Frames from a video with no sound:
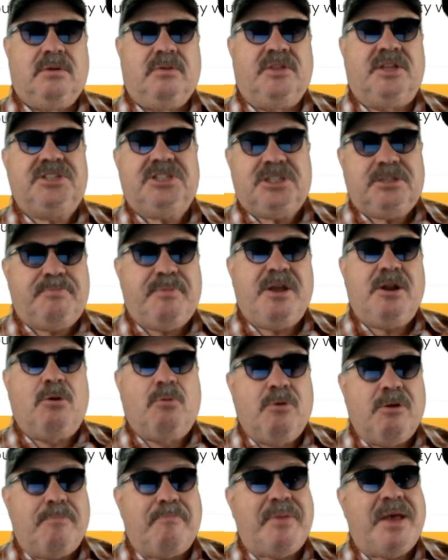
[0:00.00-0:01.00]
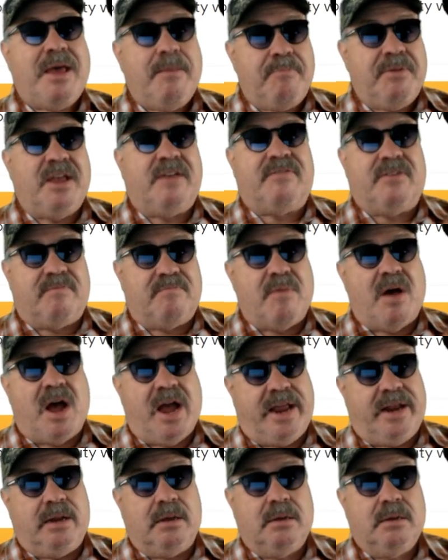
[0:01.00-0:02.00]
This has been a real pet peeve of
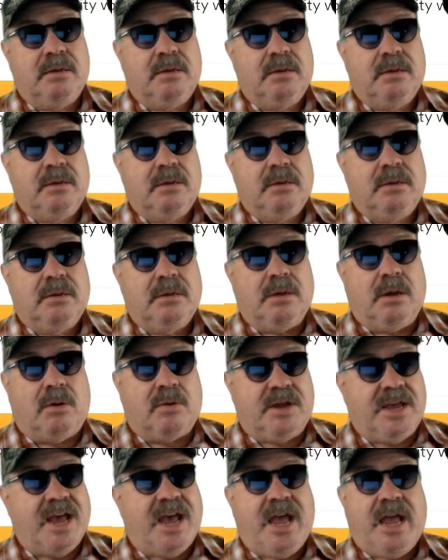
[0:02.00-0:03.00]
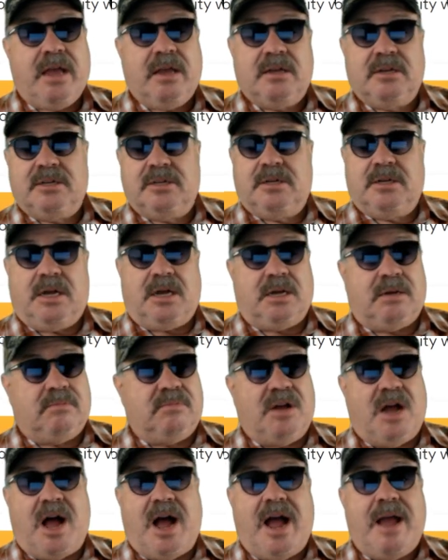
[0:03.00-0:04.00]
mine, okay?
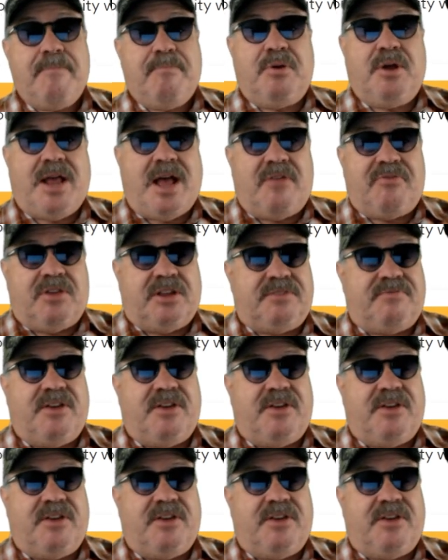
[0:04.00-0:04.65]
Um, I put out these